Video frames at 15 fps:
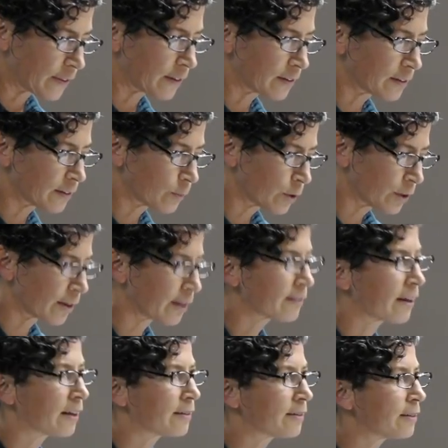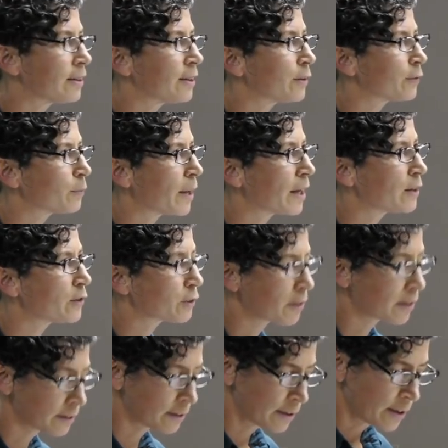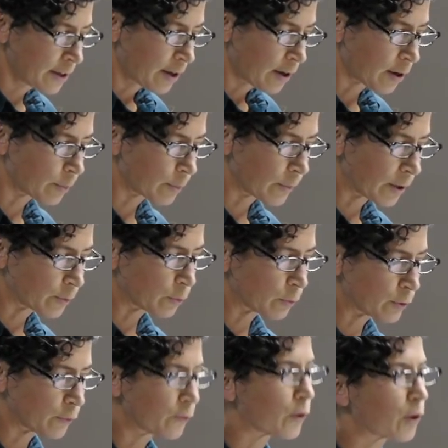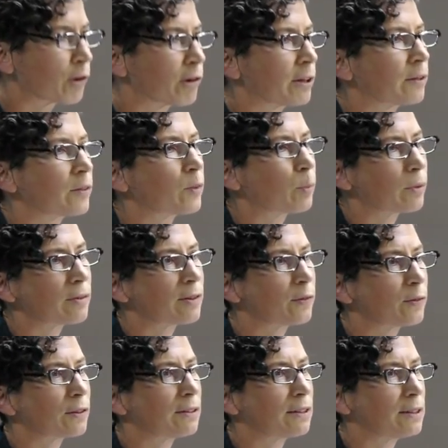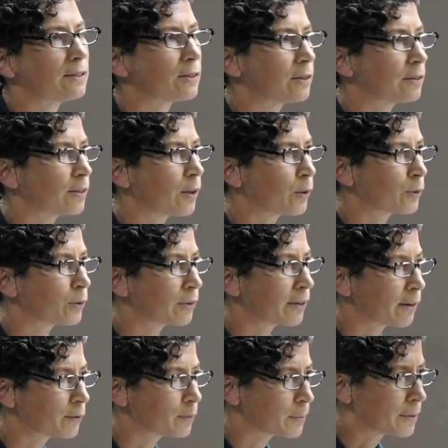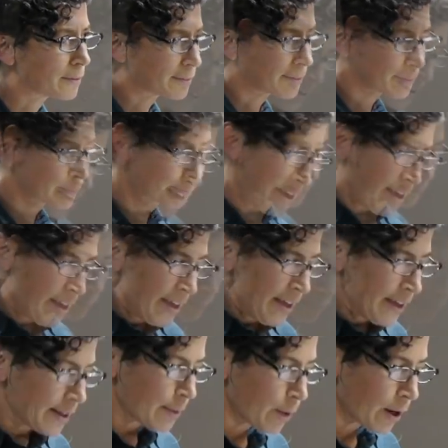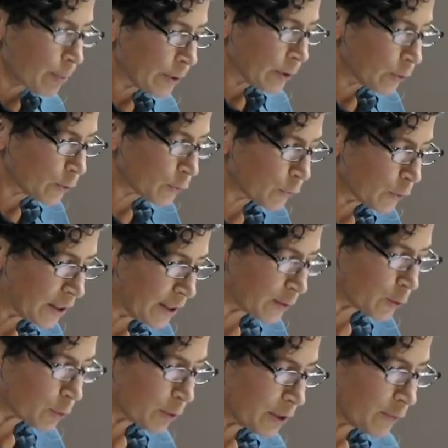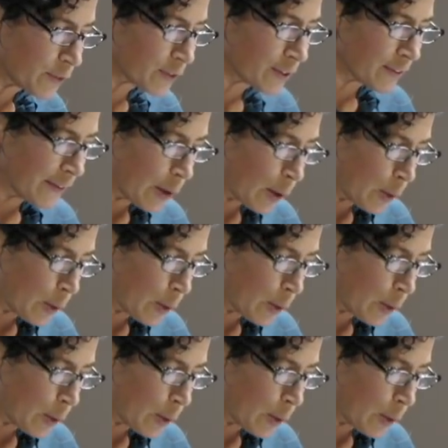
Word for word: this, when I say city of Mandurah, I'm referring specifically to local government. It might be useful here to revisit the